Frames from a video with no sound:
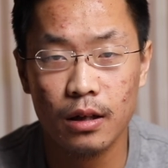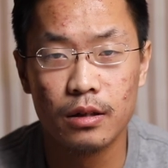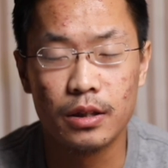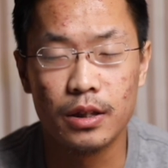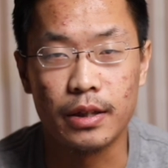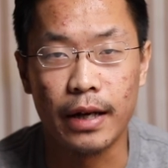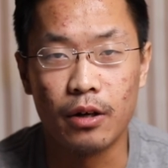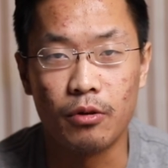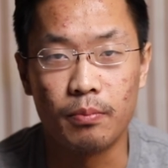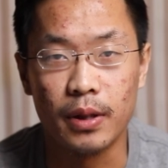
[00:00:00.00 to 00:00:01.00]

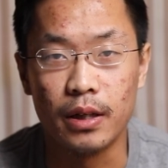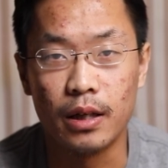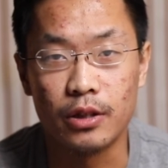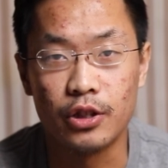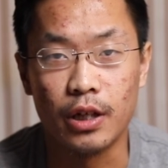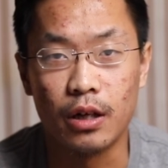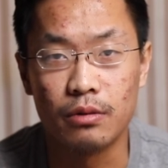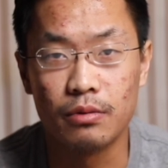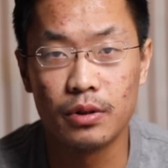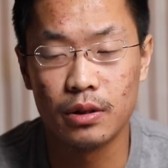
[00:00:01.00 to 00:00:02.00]
stale peanut
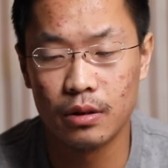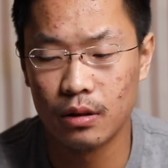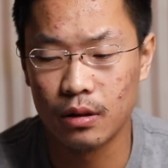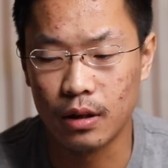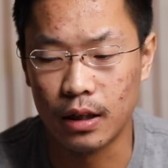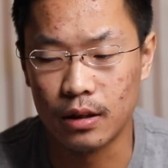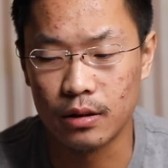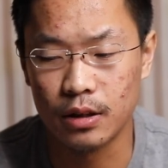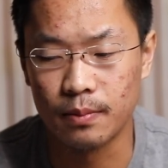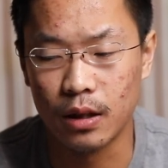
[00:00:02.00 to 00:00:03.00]
shells kind of
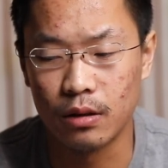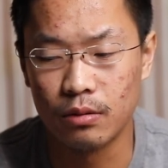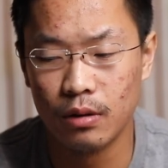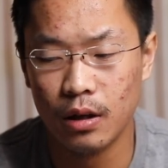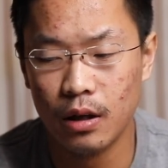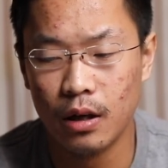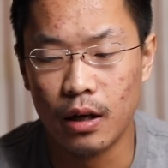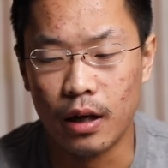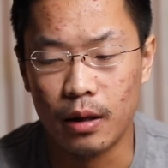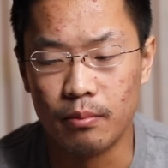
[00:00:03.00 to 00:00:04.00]
smell,
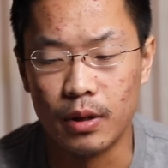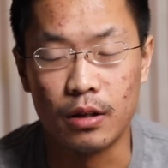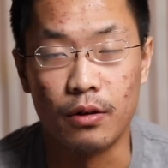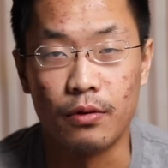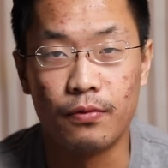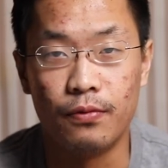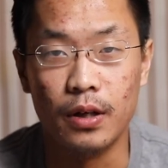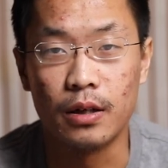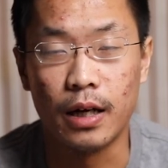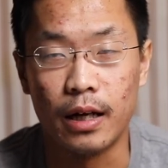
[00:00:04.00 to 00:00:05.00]
but the
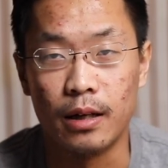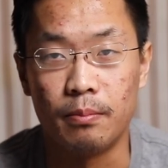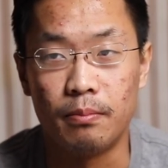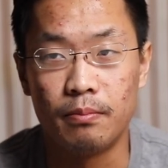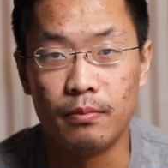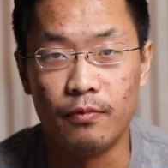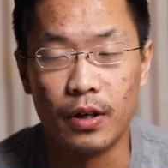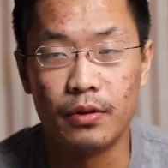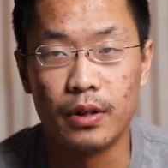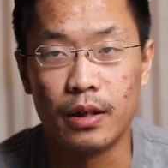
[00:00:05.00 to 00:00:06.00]
foot had a
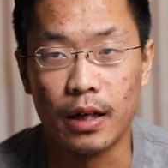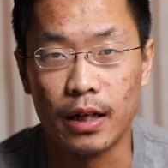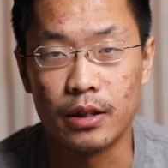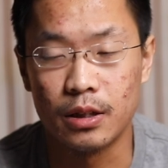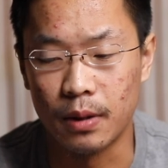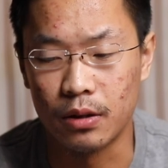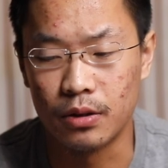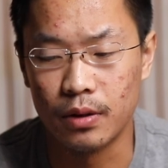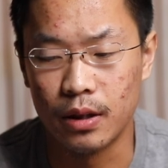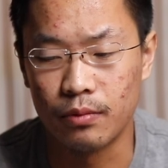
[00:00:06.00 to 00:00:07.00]
very nice smell
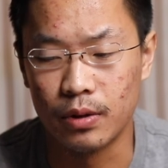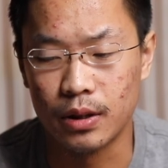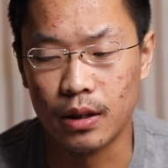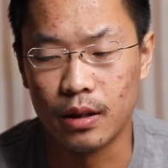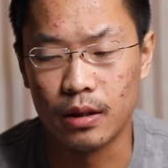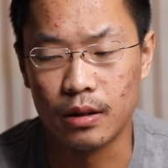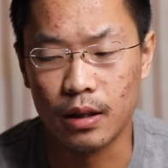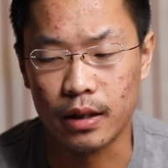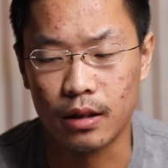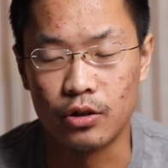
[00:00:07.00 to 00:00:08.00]
to it. It was
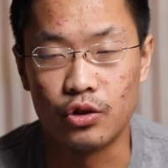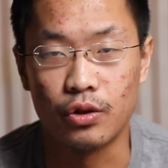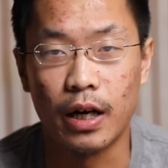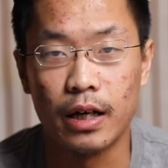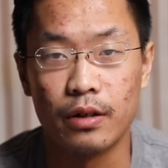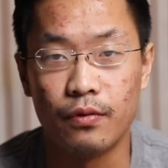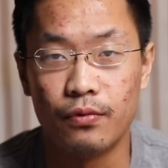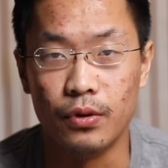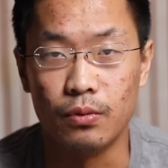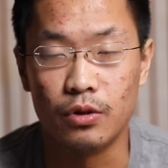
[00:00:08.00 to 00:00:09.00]
like a dried
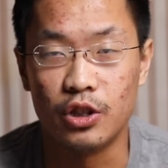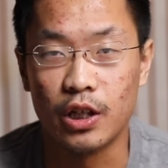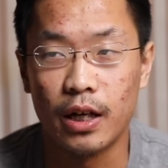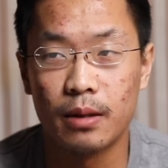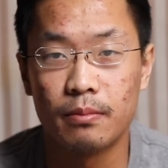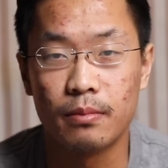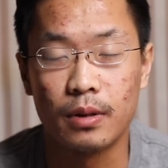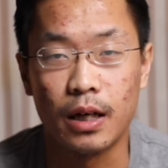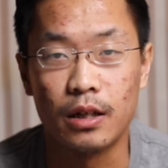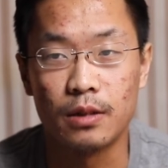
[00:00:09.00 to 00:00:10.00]
fruit jam
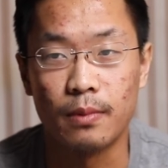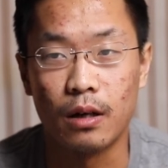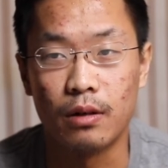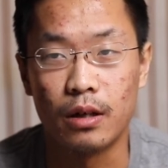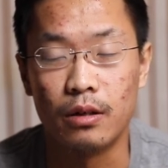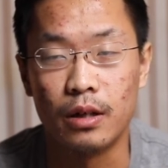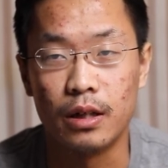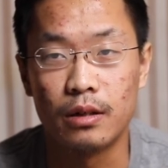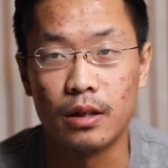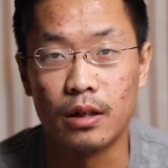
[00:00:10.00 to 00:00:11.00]
kind of smell
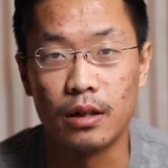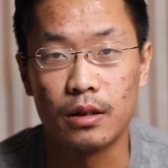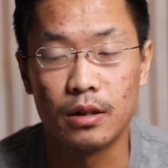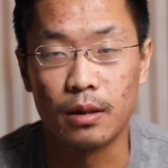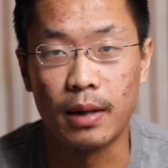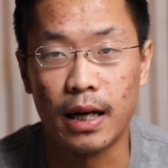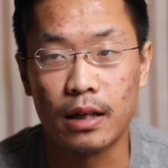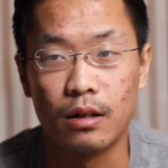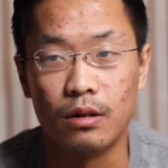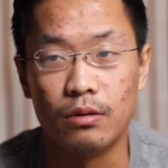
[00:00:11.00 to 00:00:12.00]
underneath the
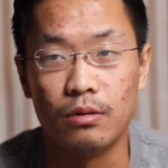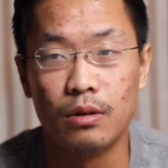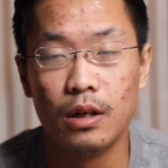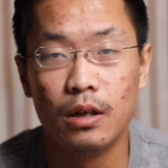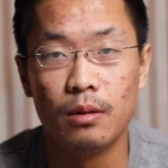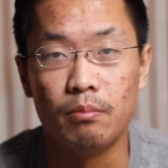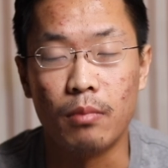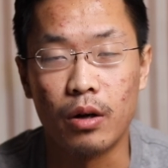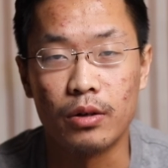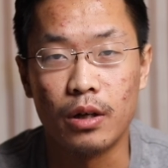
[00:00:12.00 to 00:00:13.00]
tobacco
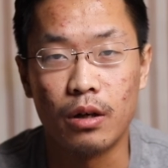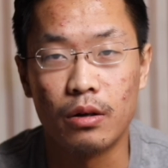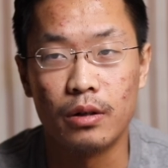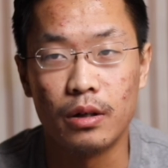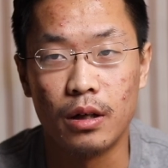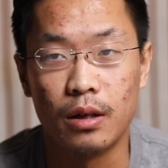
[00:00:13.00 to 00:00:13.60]
barnyard